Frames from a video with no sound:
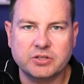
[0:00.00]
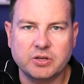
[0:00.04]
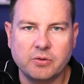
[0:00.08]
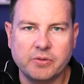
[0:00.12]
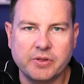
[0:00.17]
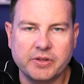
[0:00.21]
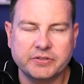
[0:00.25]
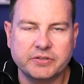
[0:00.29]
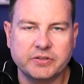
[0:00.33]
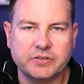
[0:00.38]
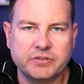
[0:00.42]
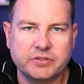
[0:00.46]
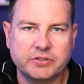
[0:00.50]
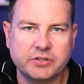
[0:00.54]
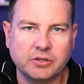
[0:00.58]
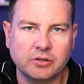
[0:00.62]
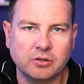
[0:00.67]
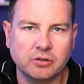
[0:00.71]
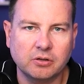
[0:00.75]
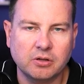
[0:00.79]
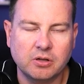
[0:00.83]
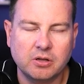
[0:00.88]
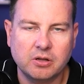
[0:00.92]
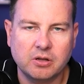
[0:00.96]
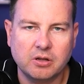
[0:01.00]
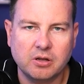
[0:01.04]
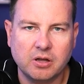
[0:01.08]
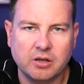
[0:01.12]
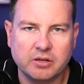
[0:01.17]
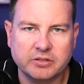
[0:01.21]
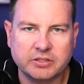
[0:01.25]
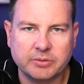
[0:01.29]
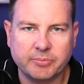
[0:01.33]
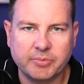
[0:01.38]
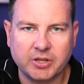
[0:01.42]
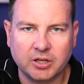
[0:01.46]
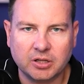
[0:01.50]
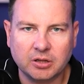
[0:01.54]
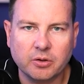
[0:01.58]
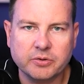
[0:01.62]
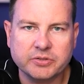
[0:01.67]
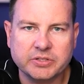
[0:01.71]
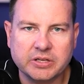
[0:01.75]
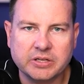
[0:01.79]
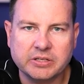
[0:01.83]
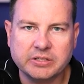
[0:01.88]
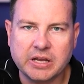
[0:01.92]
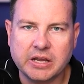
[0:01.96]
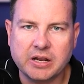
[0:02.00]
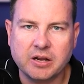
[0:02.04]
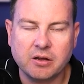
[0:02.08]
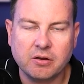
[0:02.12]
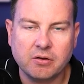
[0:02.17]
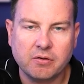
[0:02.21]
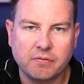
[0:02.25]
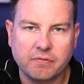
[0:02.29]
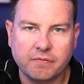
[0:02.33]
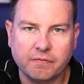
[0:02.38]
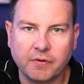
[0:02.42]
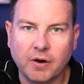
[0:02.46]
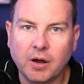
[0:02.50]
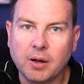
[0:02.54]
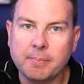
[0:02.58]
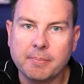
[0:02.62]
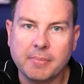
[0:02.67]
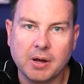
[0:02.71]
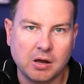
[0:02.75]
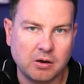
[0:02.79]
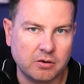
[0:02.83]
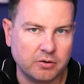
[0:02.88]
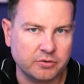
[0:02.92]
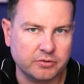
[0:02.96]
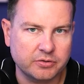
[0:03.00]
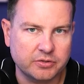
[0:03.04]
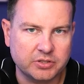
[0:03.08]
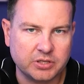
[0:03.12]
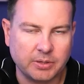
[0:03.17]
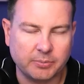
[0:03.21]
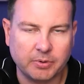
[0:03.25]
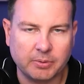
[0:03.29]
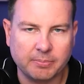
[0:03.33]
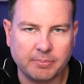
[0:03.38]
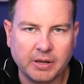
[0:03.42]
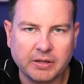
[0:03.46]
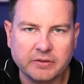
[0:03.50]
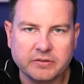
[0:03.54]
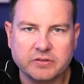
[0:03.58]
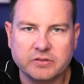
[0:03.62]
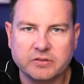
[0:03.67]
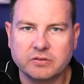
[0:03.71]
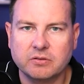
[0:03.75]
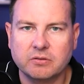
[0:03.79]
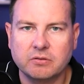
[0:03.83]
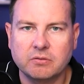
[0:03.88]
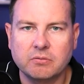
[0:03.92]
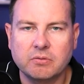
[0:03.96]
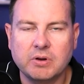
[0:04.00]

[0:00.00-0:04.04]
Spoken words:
this is still some of the closing data from our summer months.